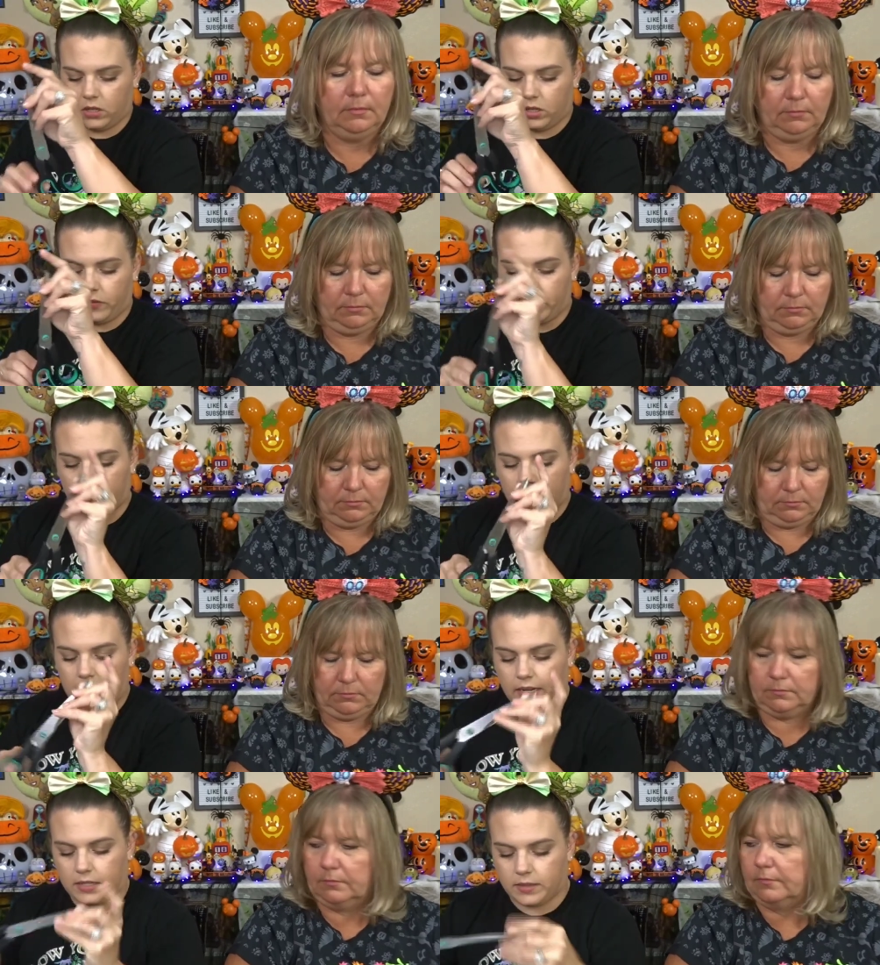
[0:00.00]
Speaker 1: I don't even
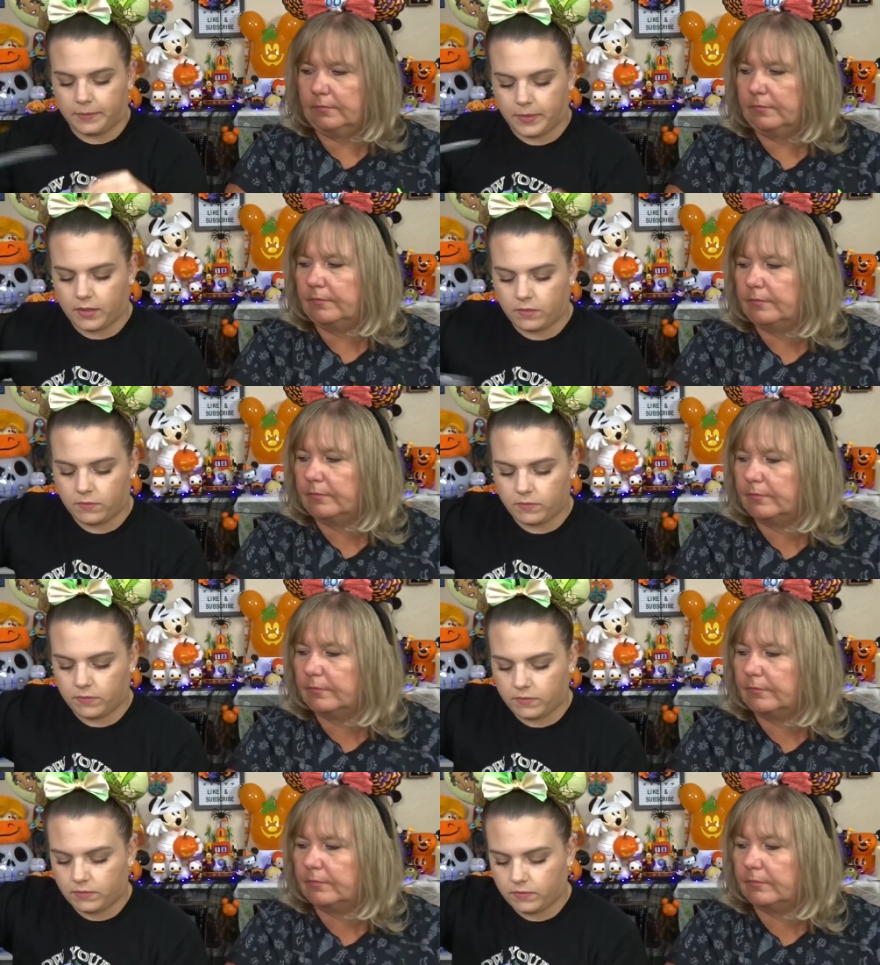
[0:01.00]
collect them though.
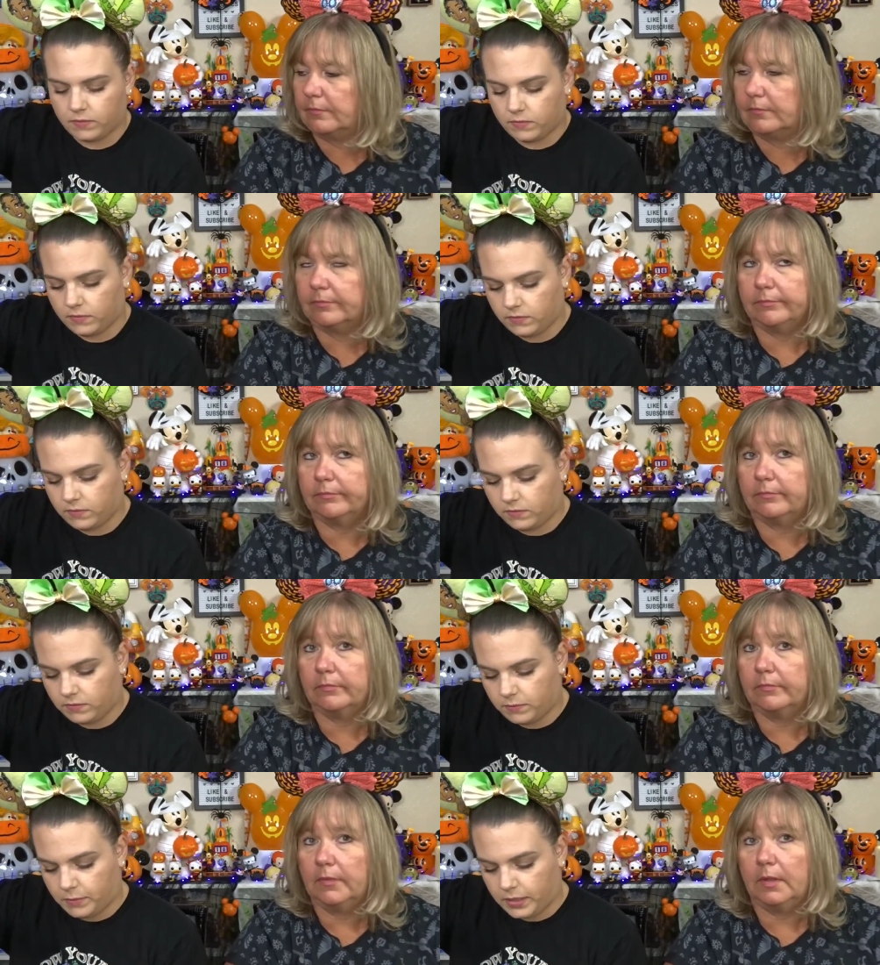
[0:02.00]

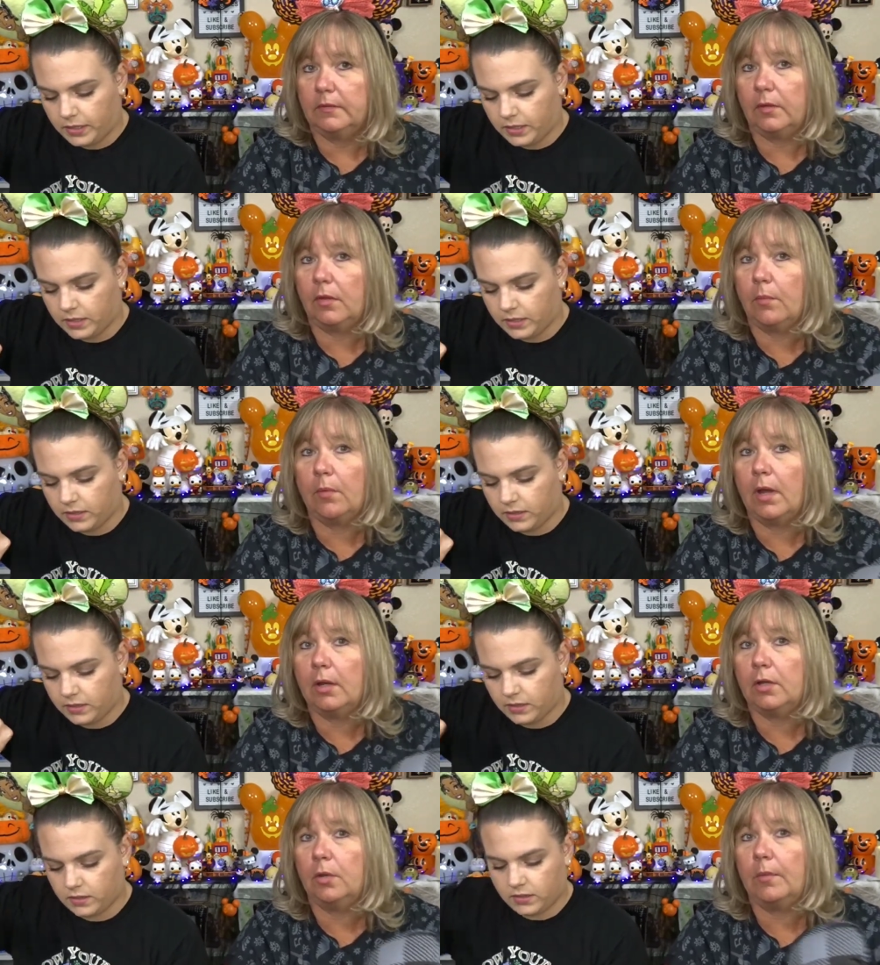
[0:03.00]
Speaker 2: My so then
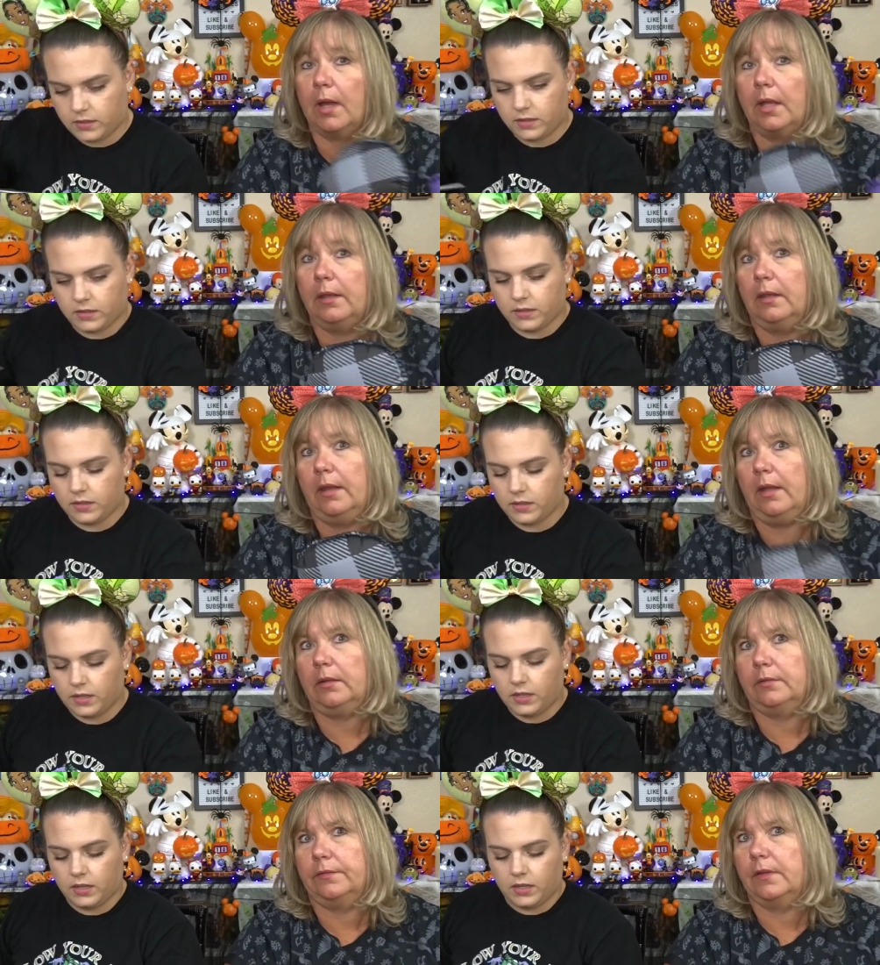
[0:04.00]
why are you buying the
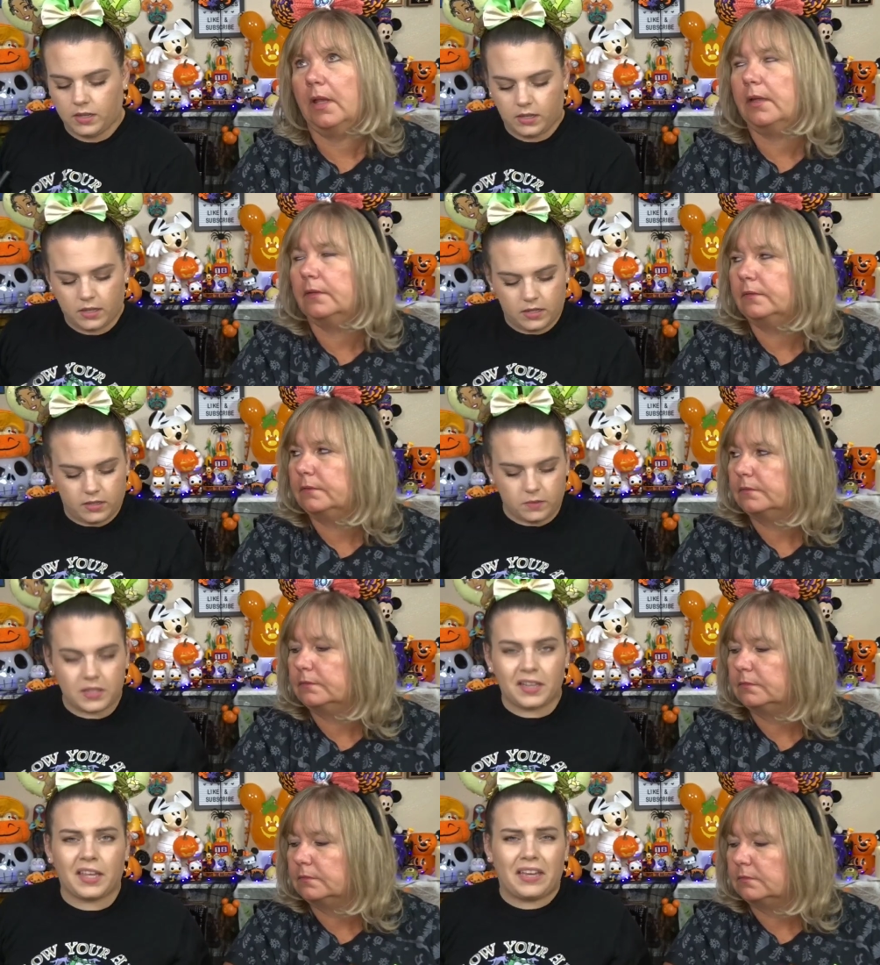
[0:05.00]
lounge Because
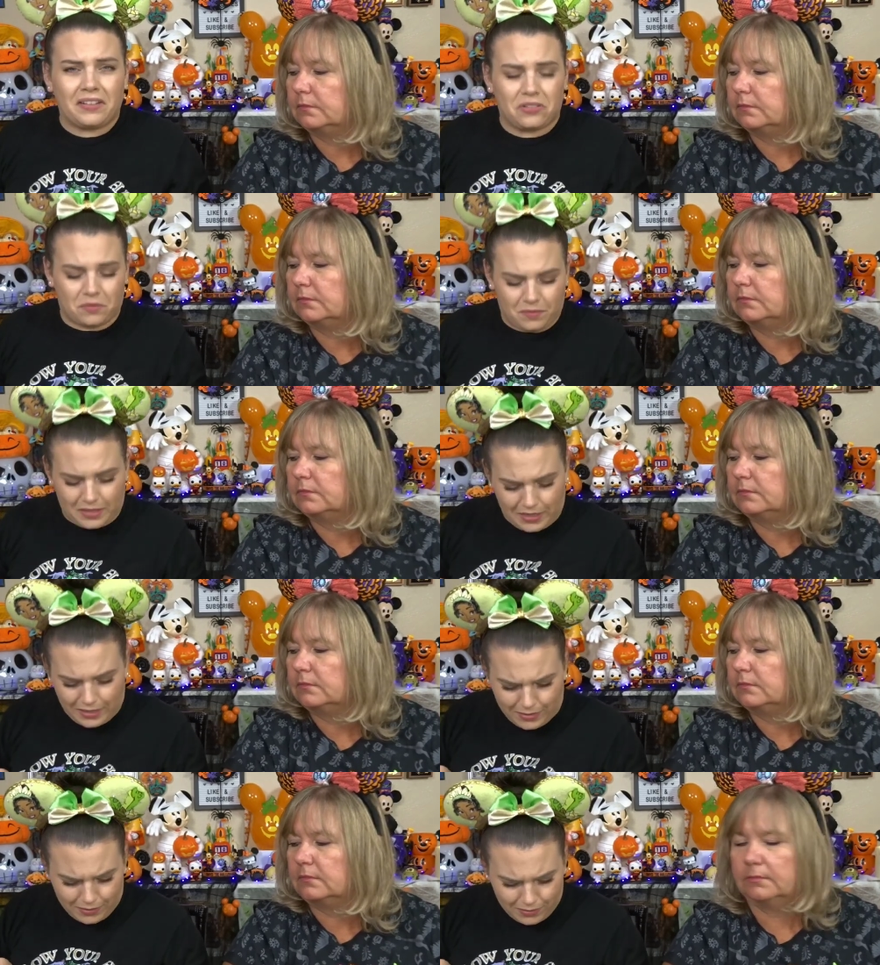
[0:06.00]
Speaker 1: it was at the character
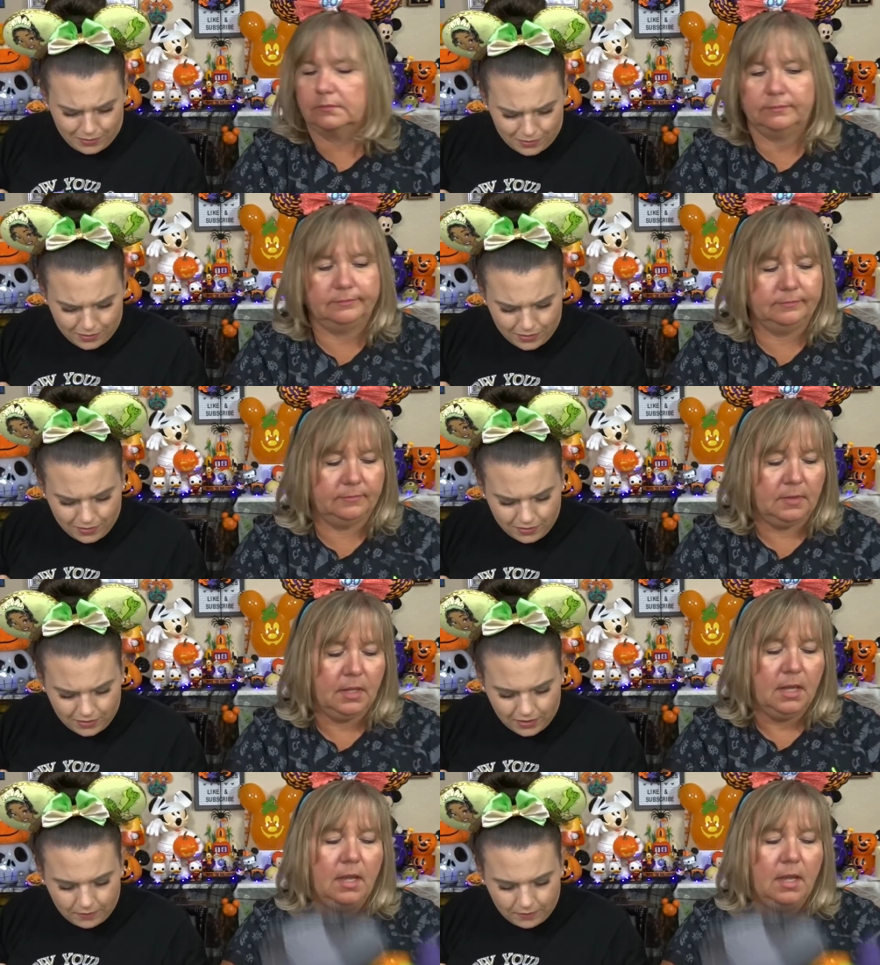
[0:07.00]
warehouse.